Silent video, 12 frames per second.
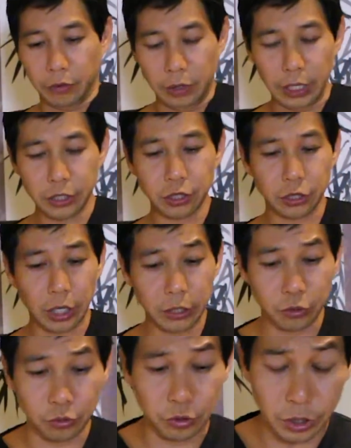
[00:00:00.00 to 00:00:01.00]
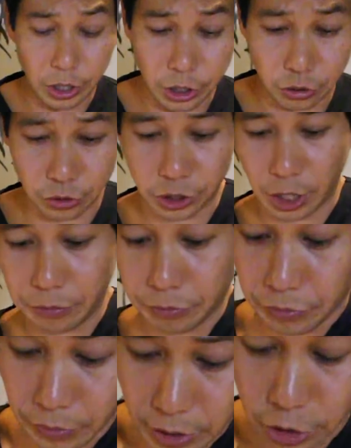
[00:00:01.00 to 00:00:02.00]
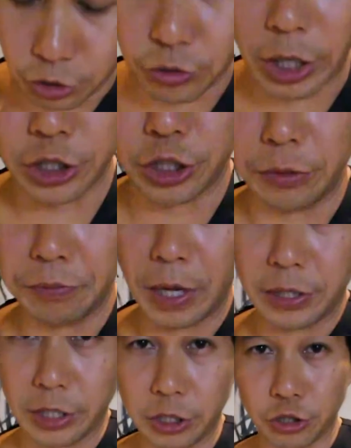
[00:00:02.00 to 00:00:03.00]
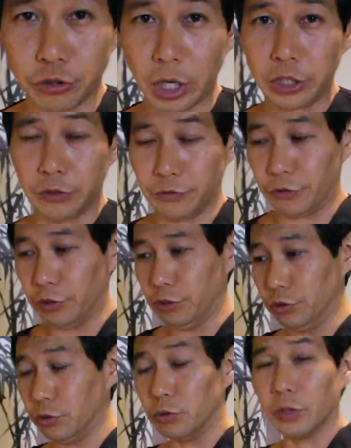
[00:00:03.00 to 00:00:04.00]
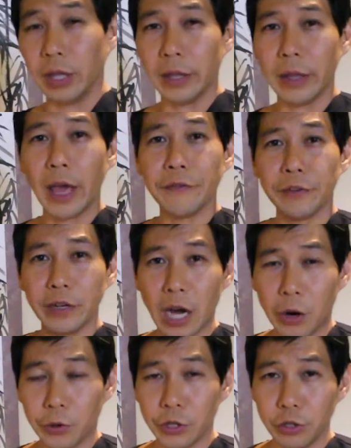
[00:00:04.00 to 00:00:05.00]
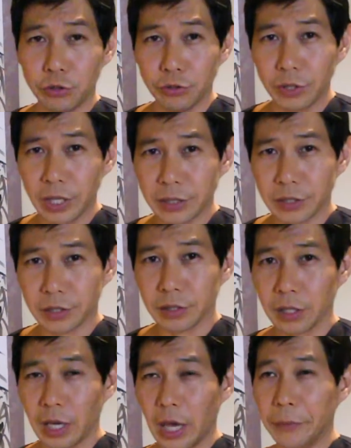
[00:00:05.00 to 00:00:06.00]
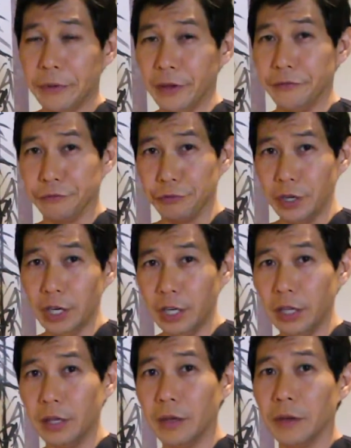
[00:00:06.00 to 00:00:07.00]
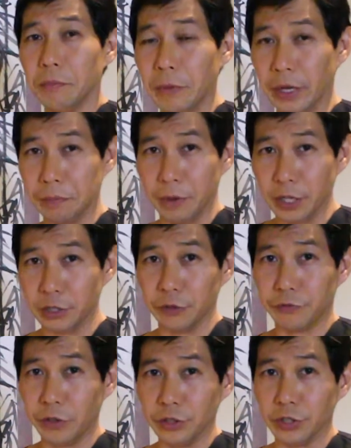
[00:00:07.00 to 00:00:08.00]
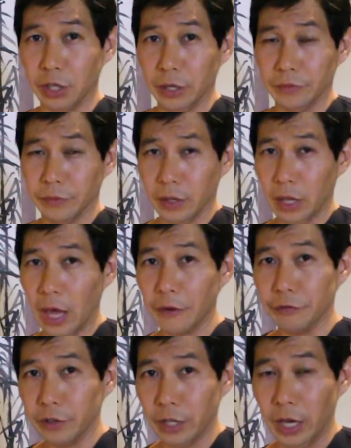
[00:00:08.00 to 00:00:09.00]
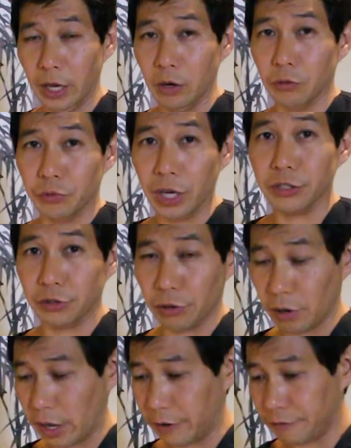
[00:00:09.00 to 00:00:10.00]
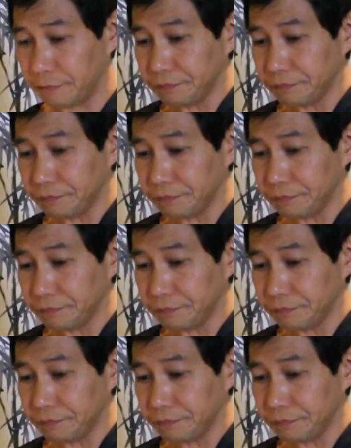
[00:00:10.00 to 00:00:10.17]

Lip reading: Let's start to teach you some stretching, basic stretching for you. Every hour you do this, it'd be really make a big difference every day, the rest of your life.